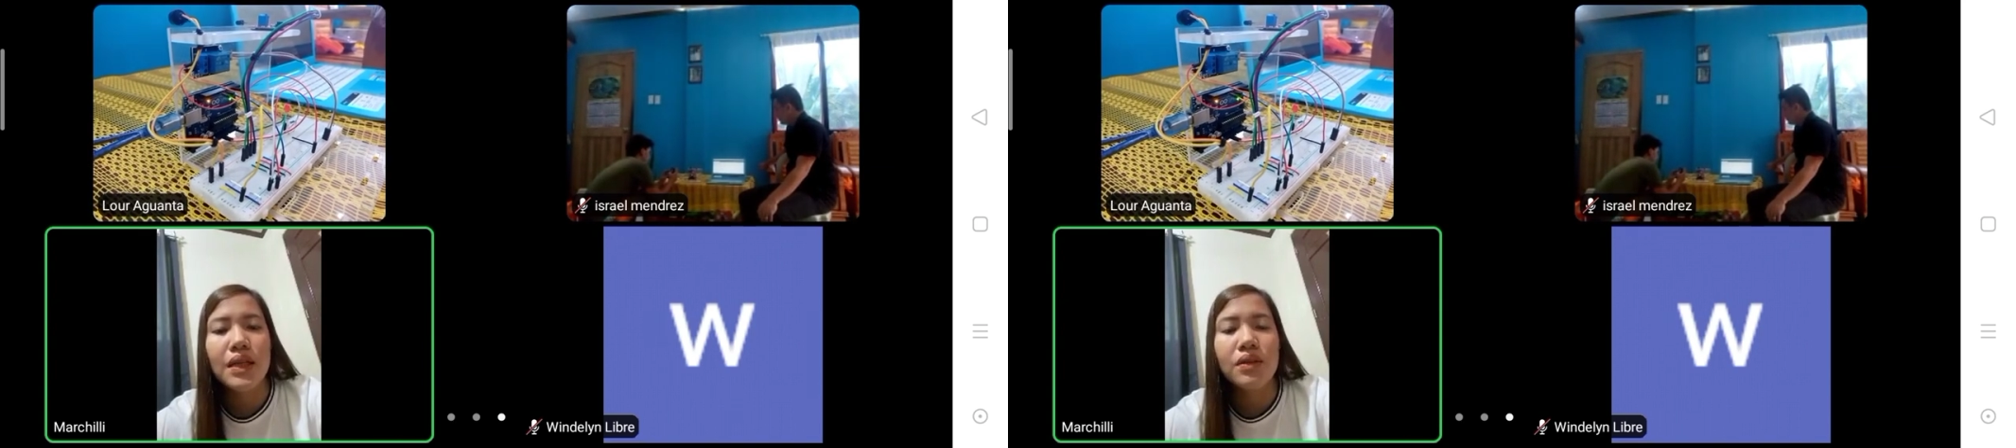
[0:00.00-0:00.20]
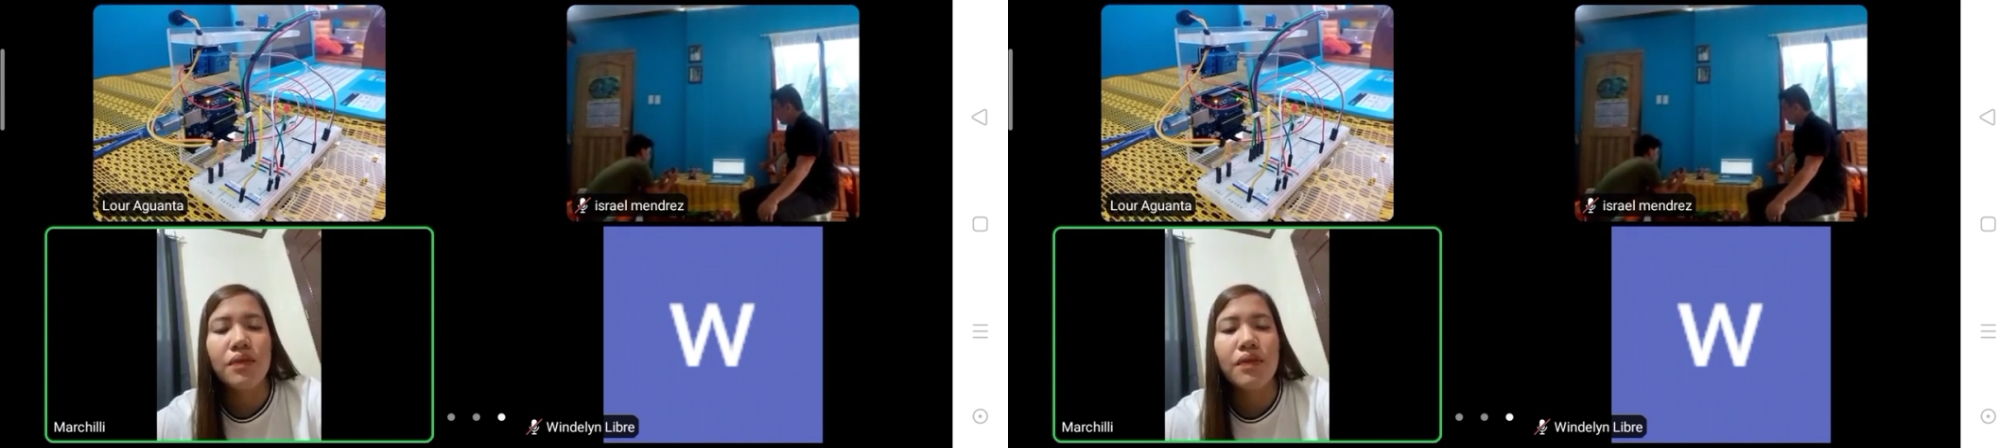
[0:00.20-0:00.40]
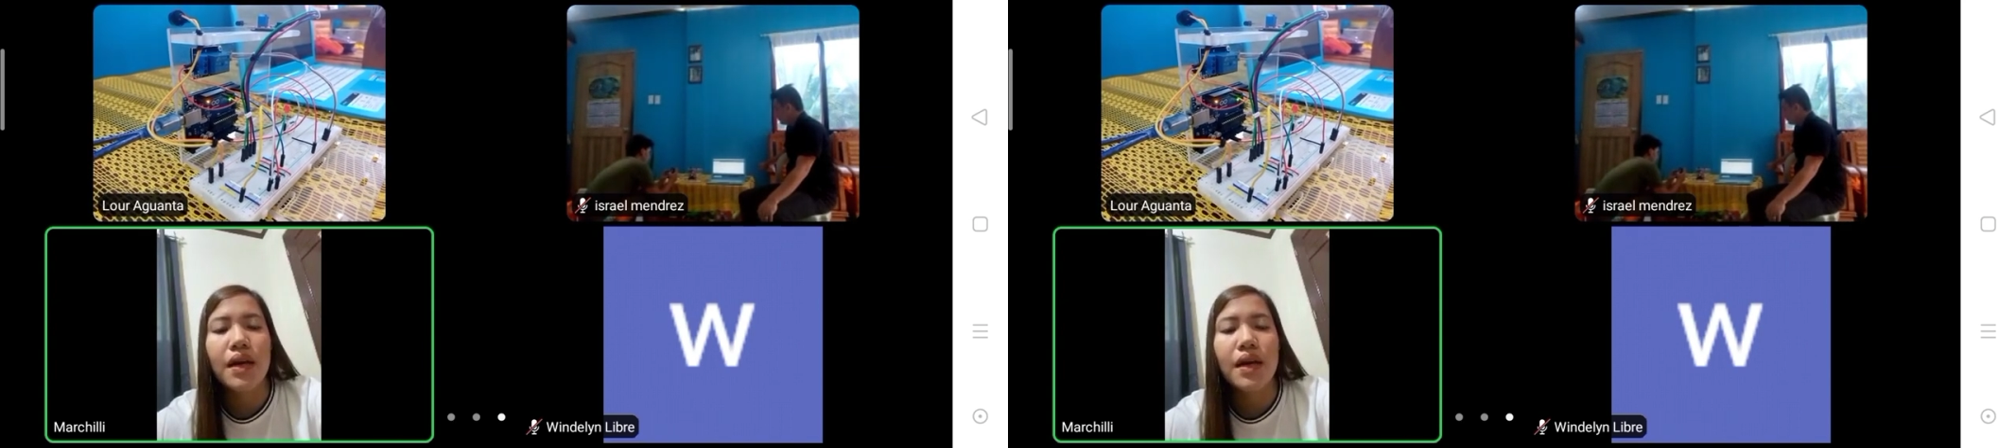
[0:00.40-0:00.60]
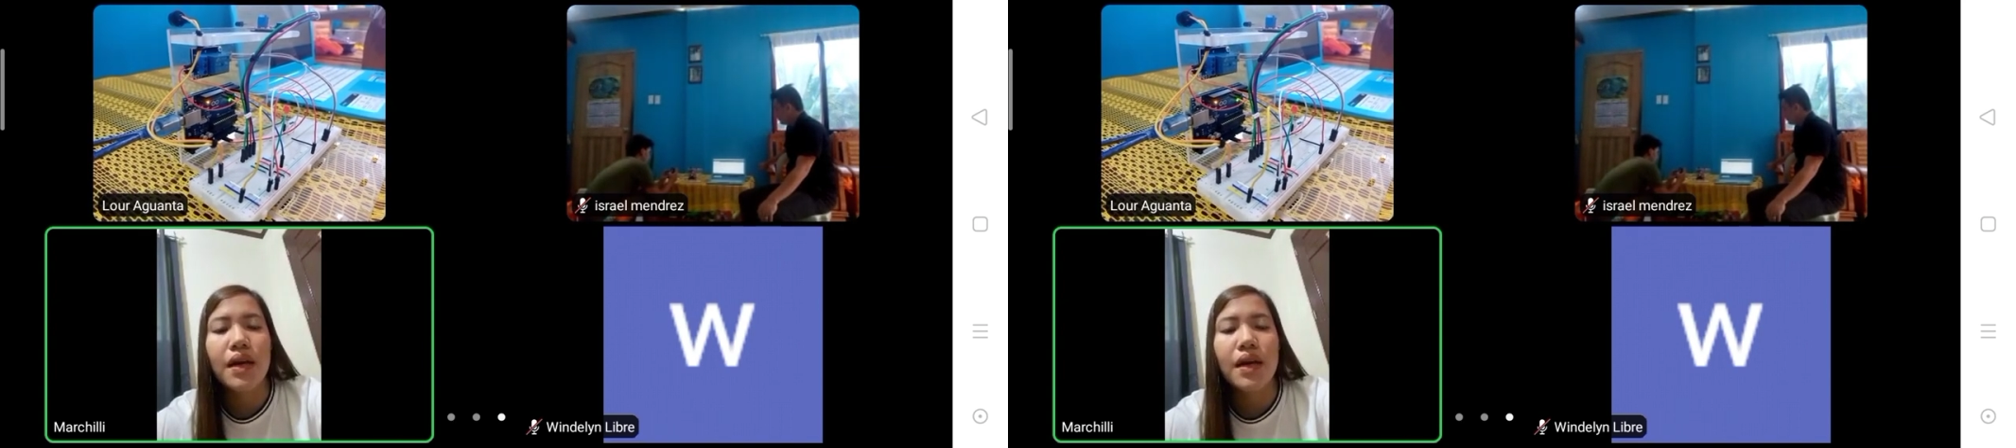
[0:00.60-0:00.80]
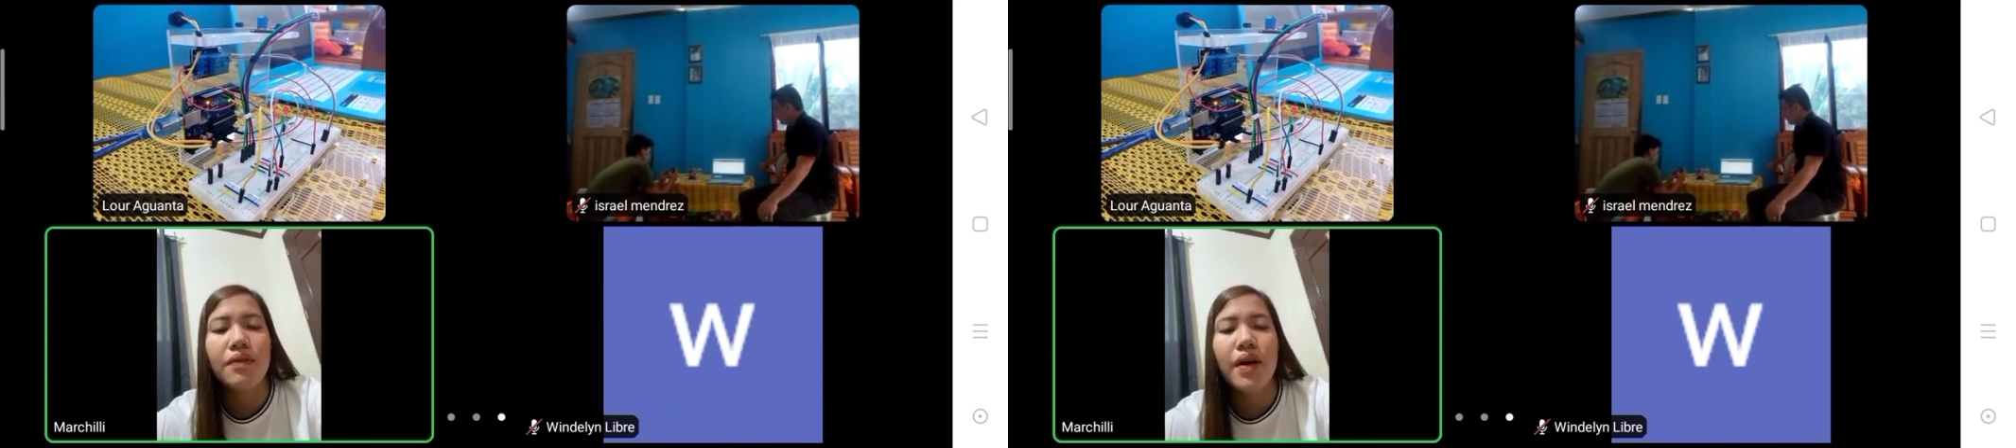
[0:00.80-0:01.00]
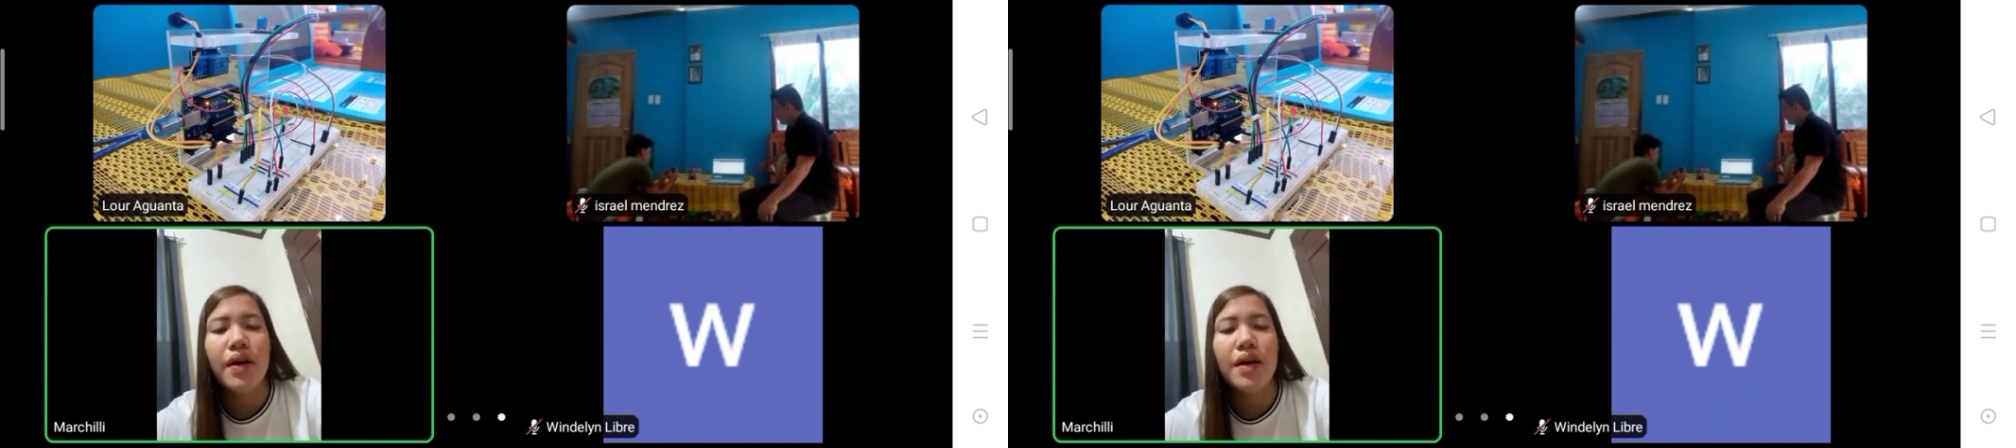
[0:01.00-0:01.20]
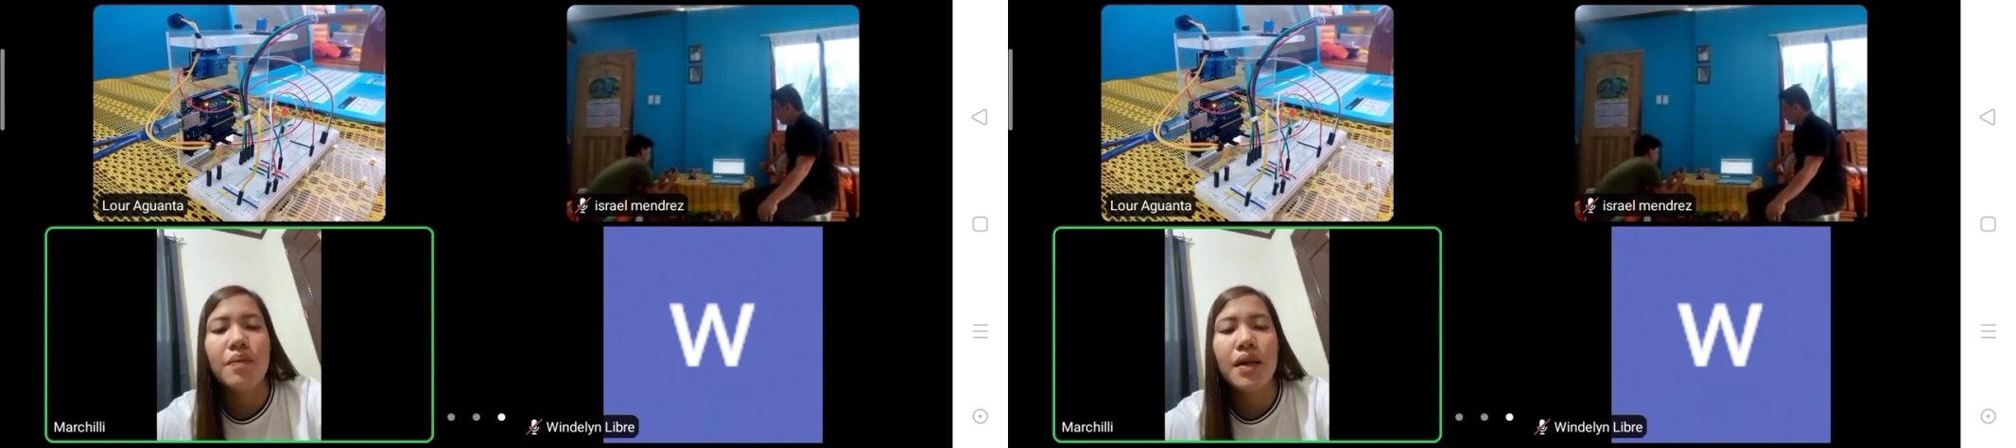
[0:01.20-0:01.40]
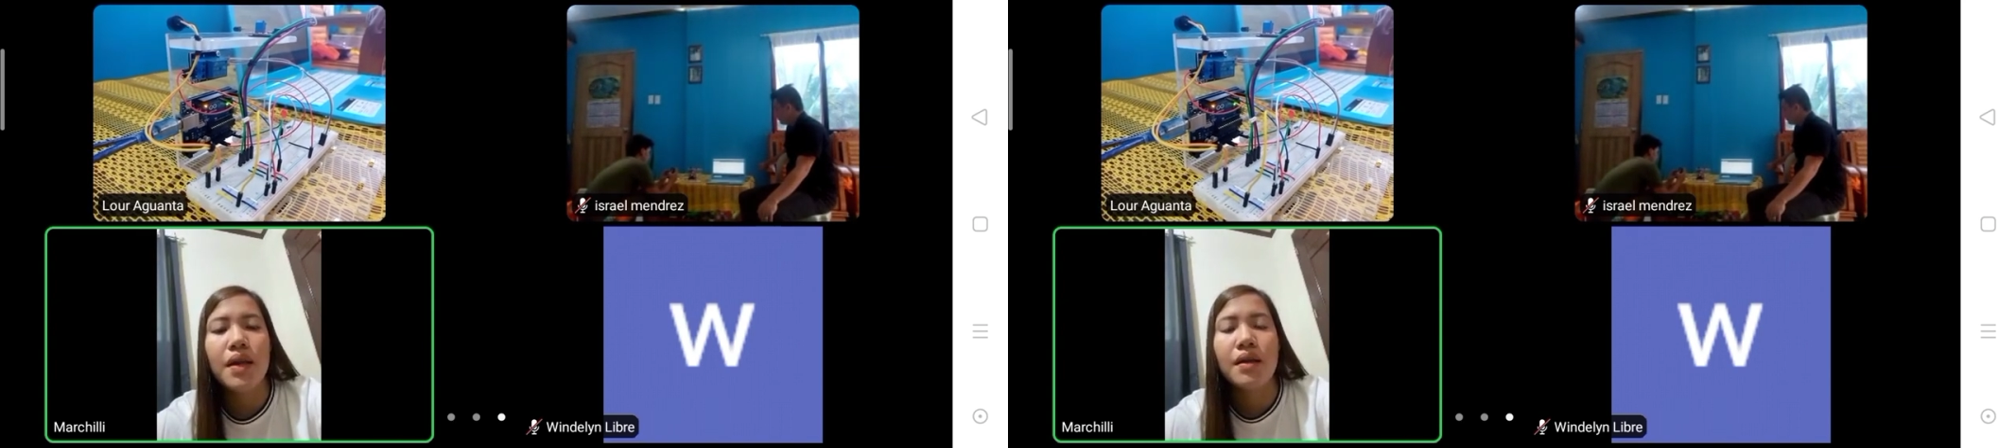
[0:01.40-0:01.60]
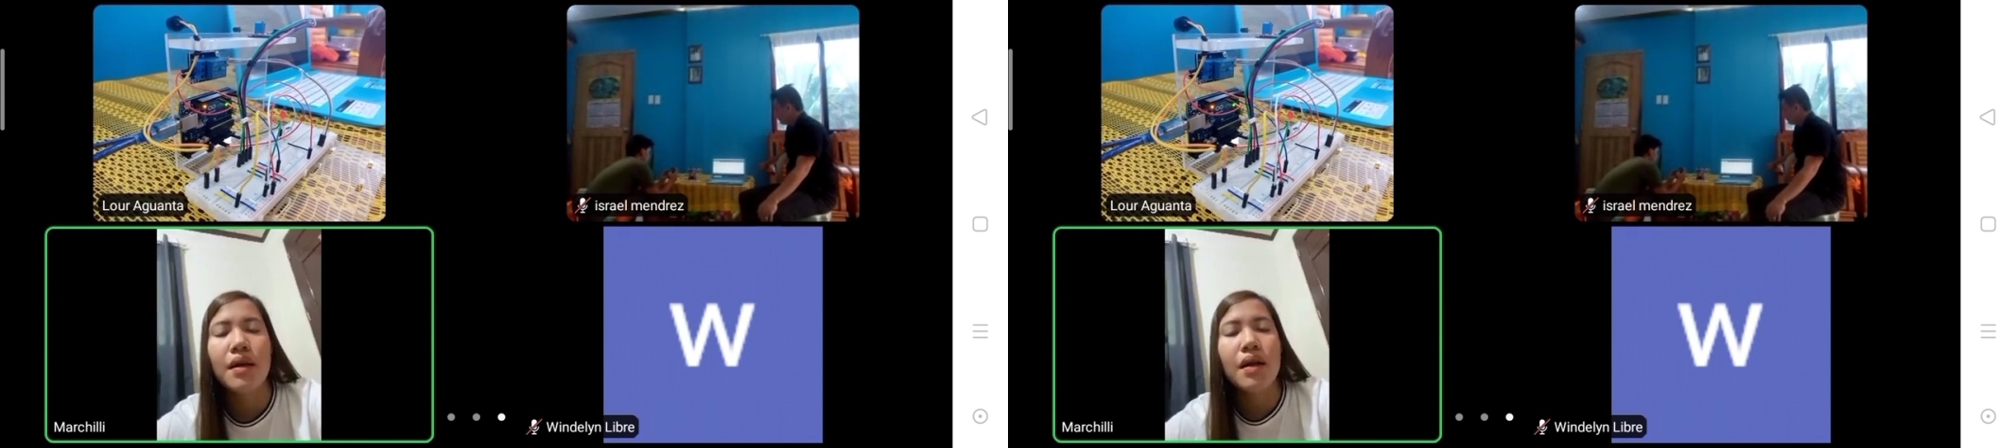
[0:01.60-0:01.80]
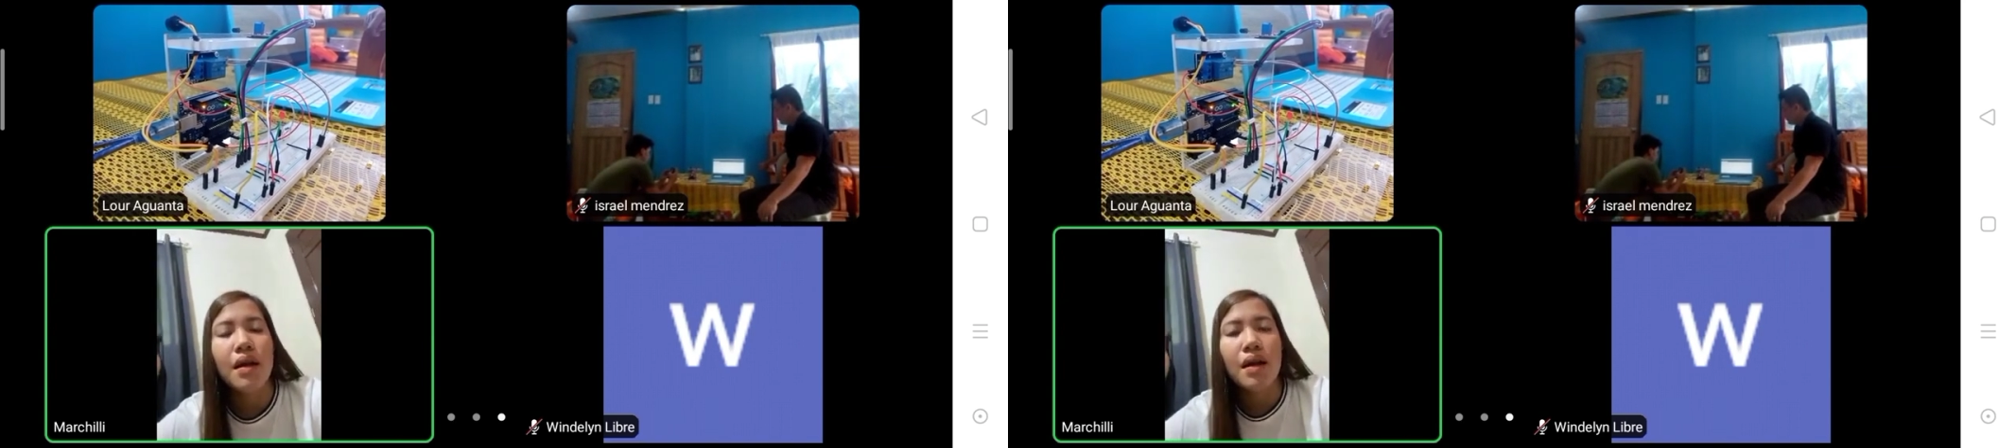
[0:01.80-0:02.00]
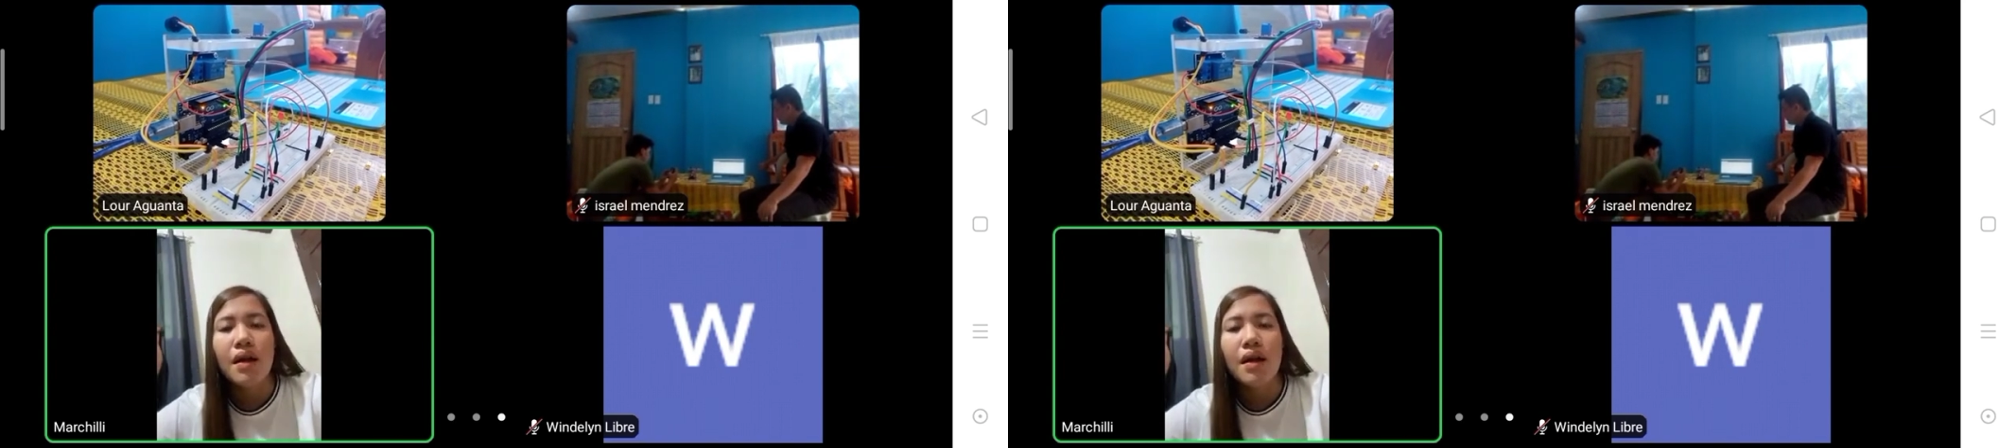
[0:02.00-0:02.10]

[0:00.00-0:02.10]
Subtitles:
for a safe evacuation